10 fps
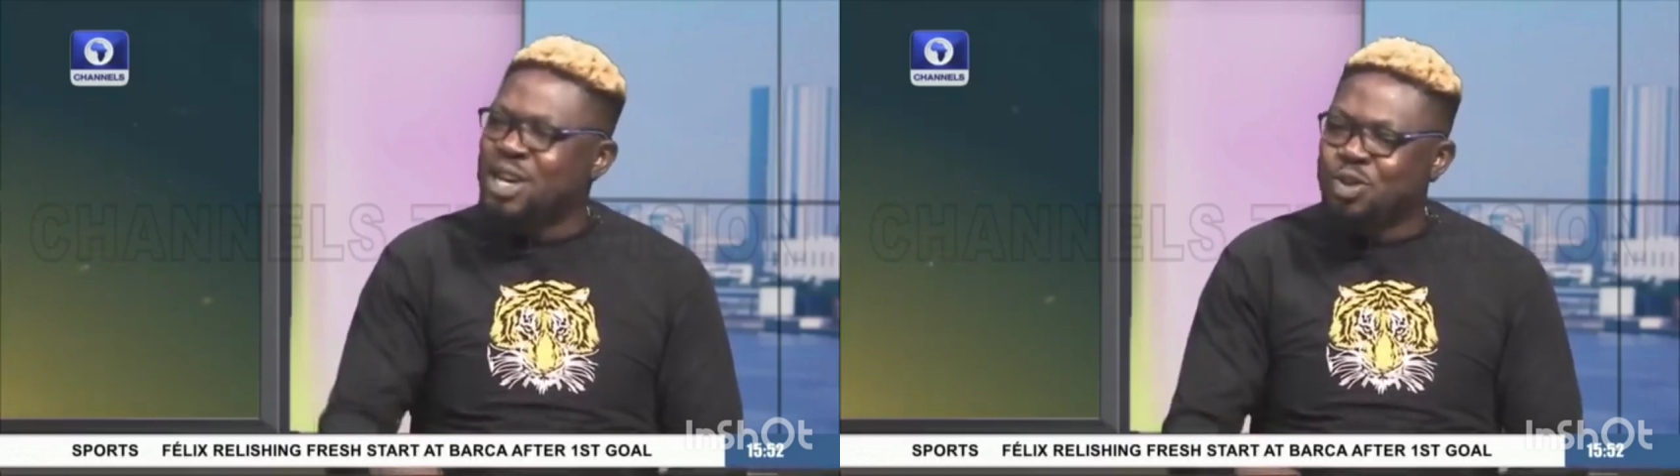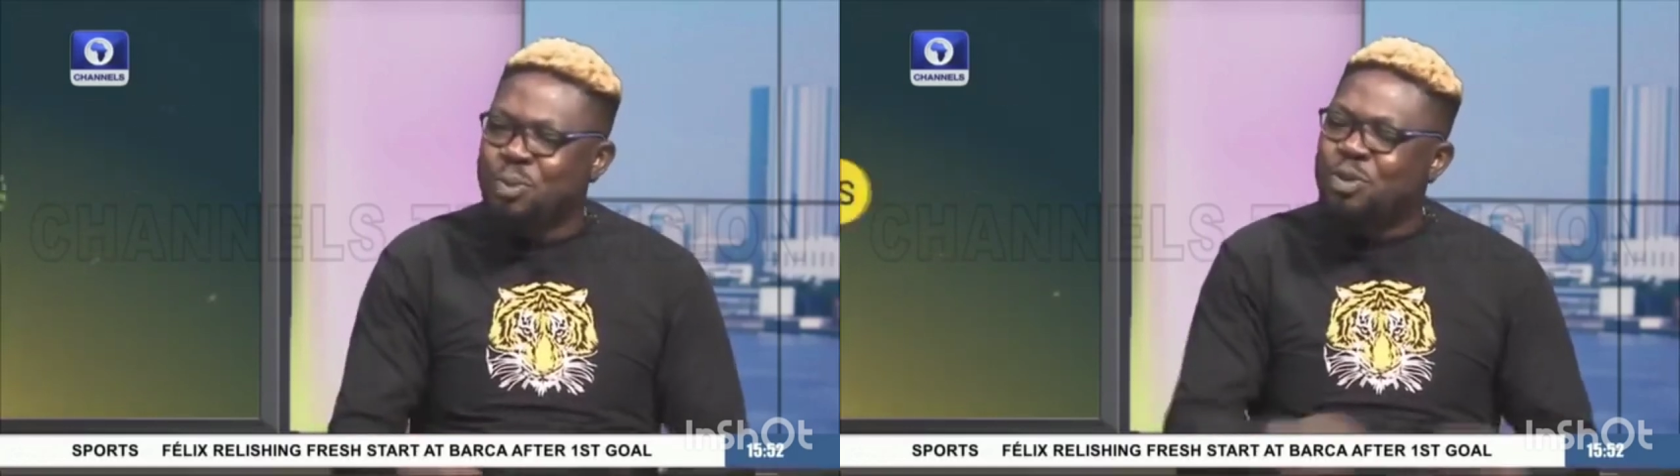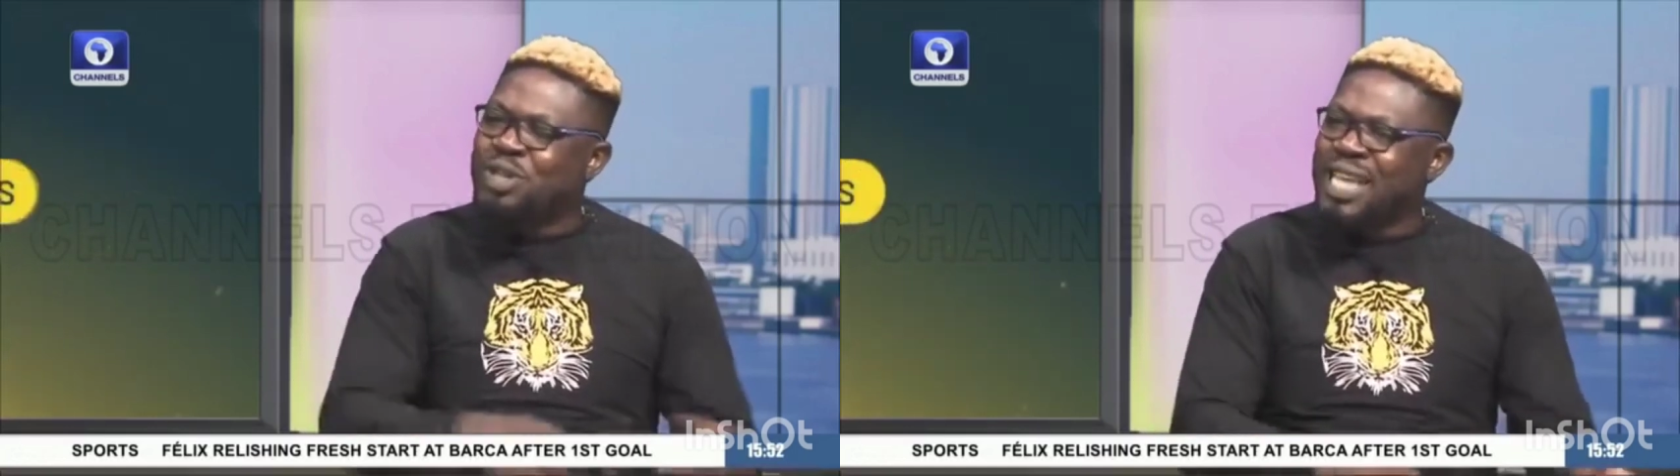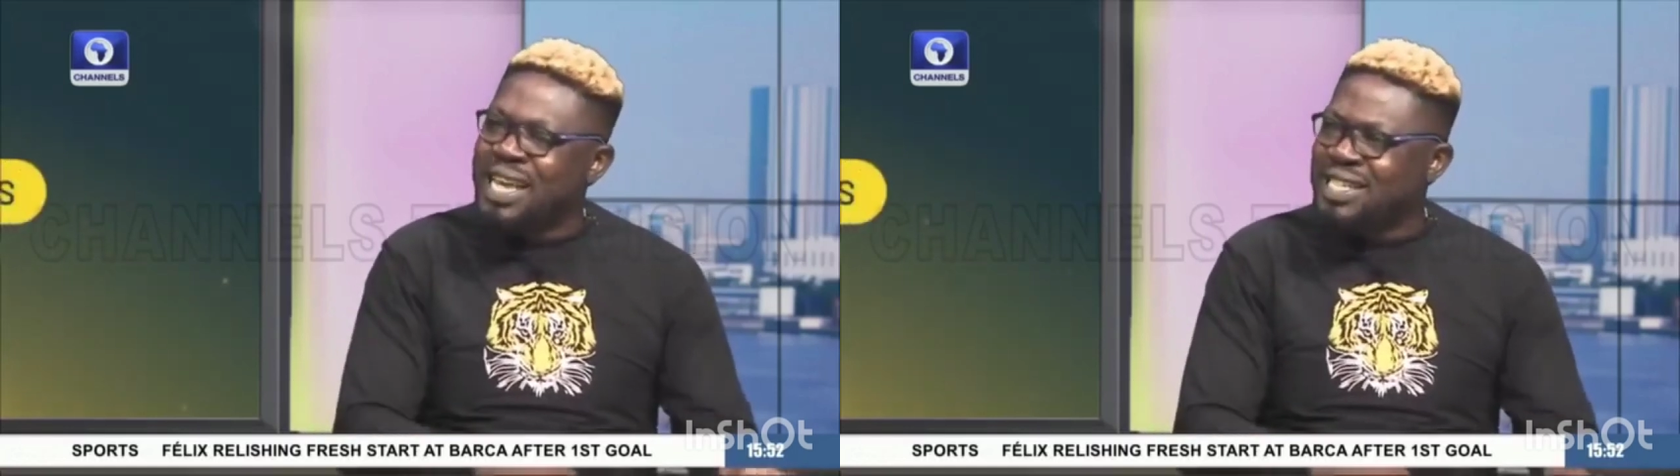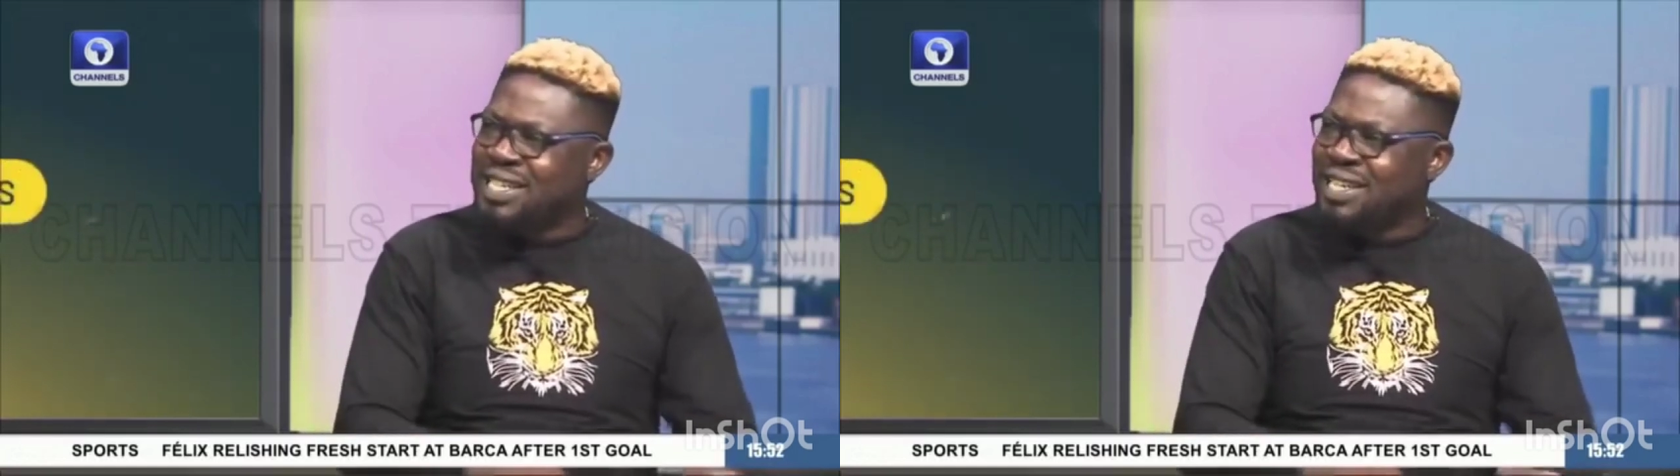to
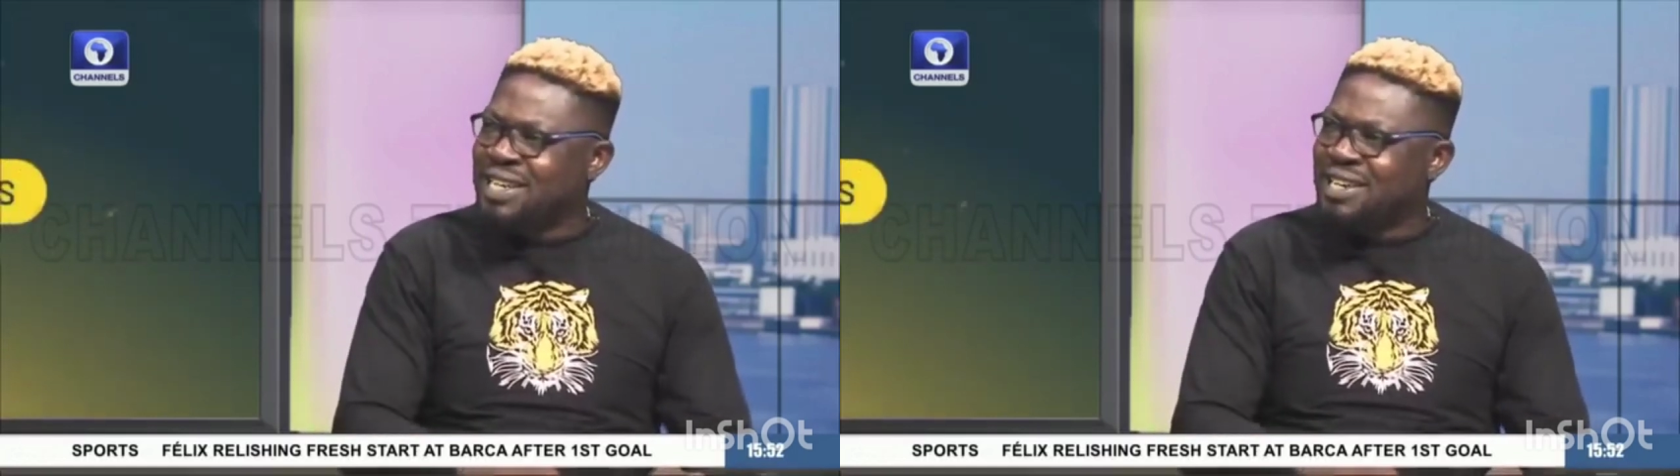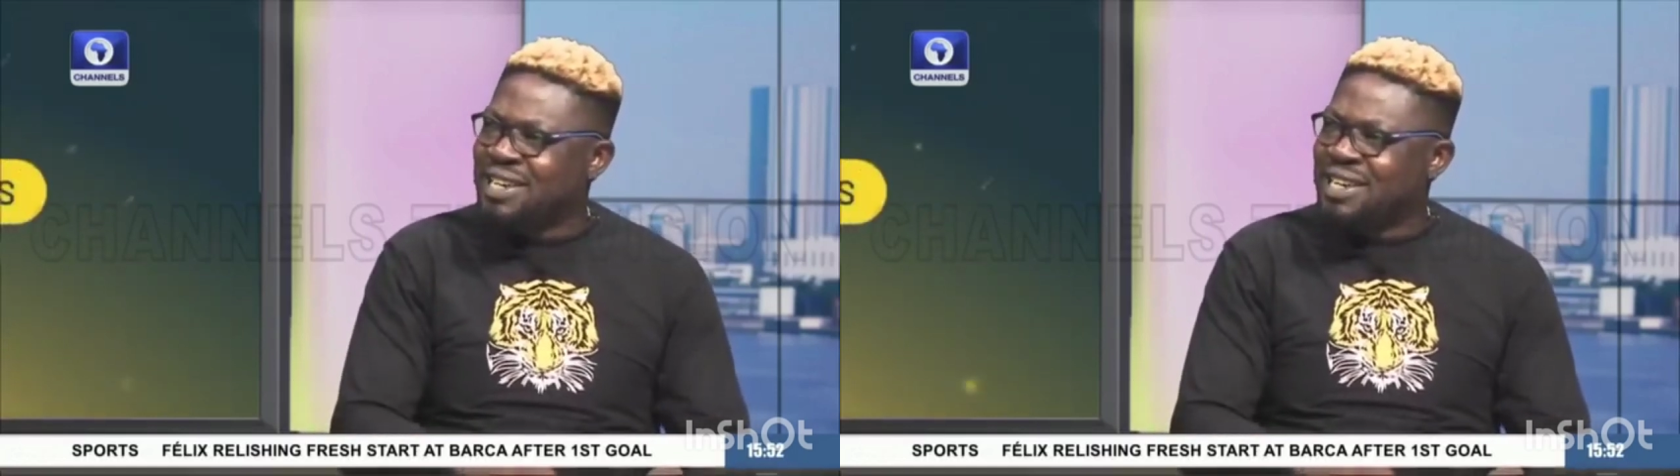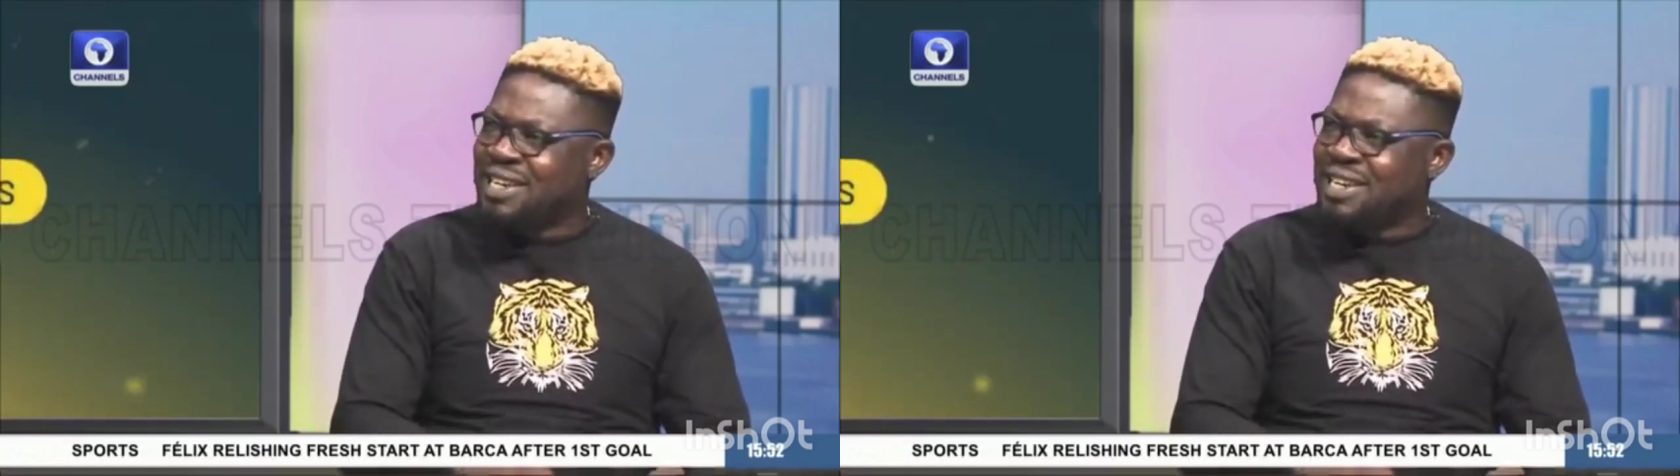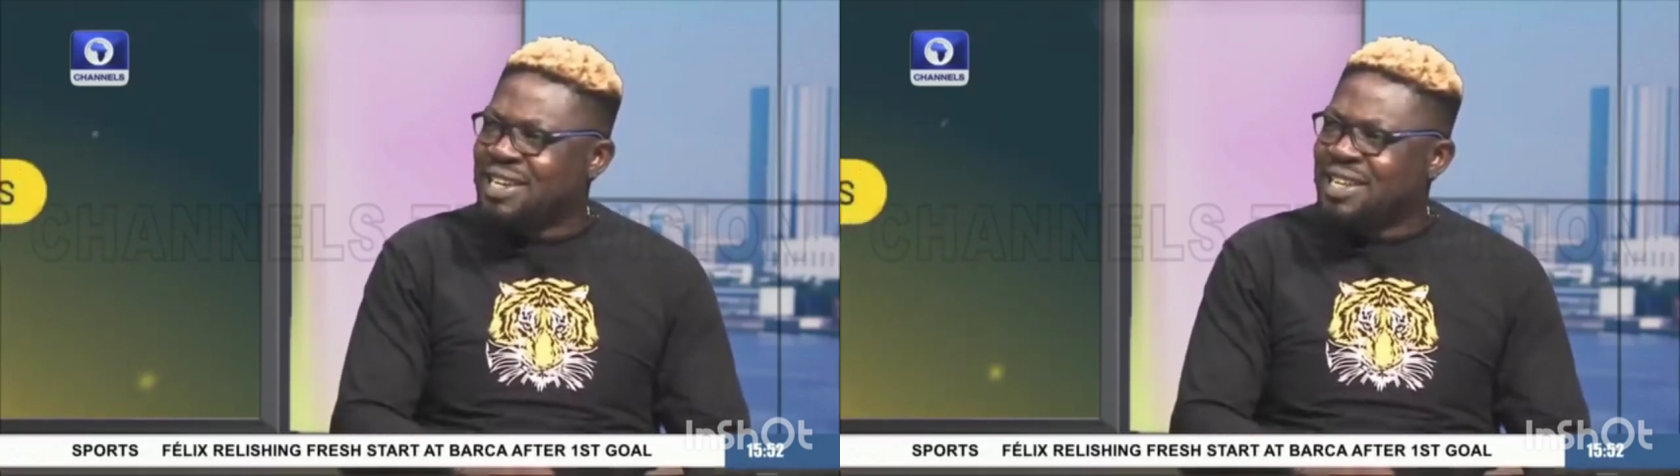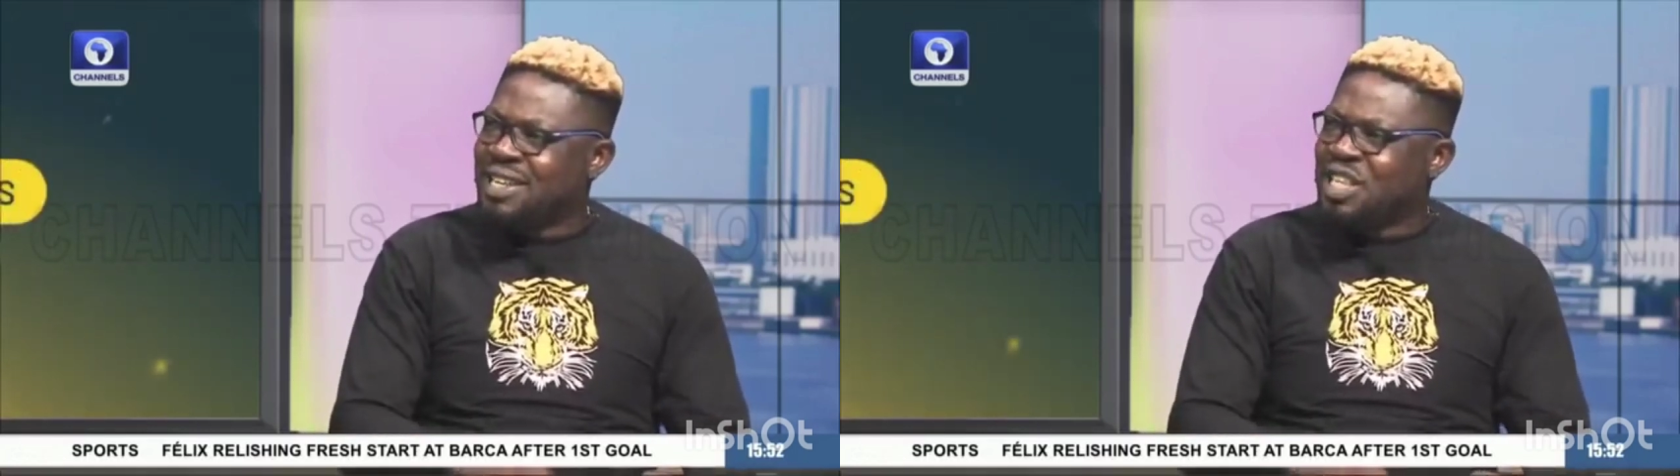protect
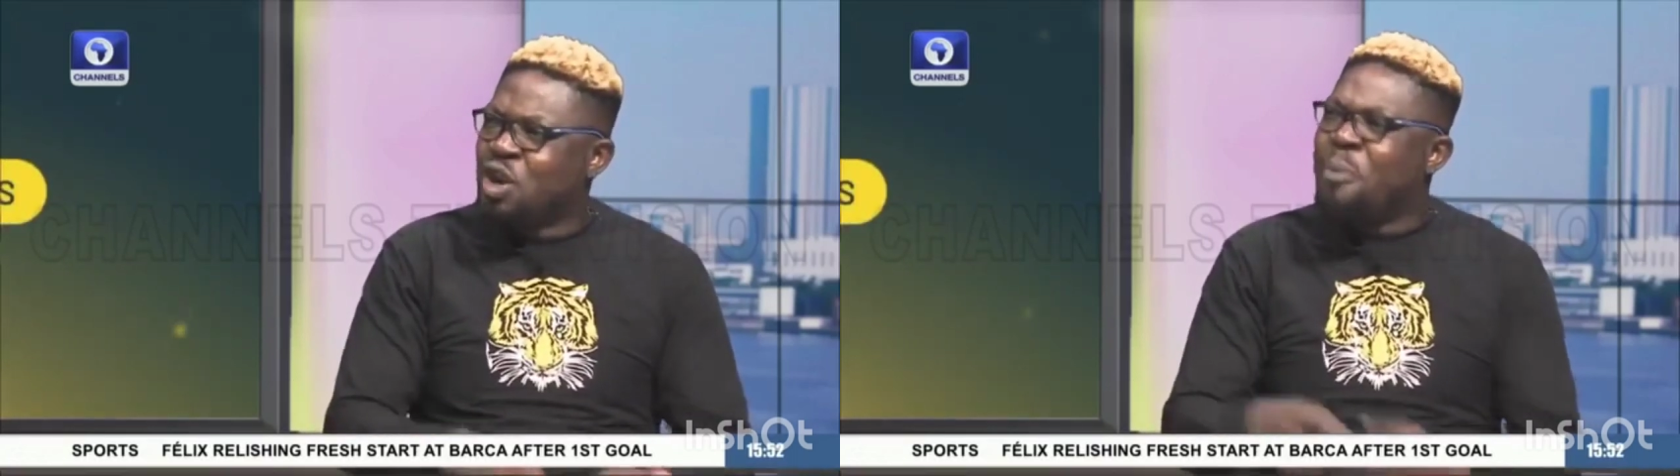the